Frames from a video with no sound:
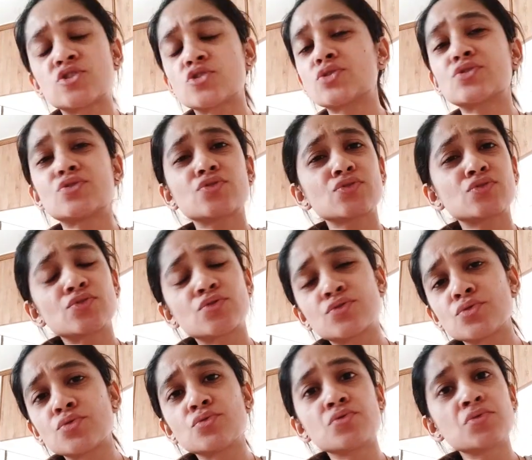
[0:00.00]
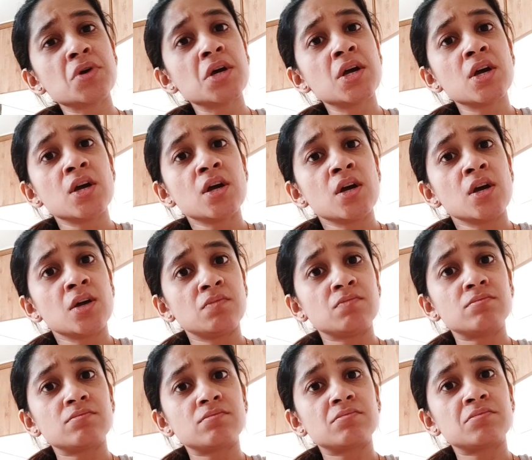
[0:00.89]
Just do
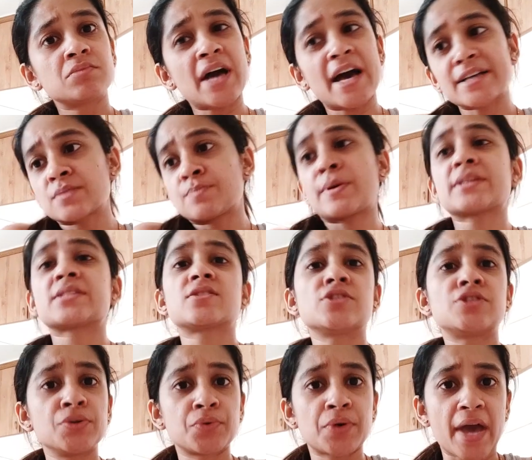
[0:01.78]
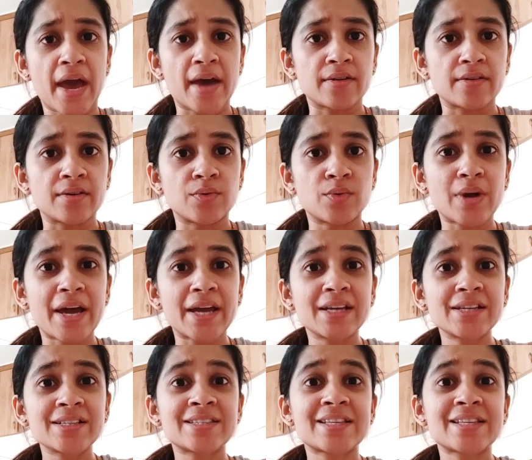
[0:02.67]
as best as you can, right?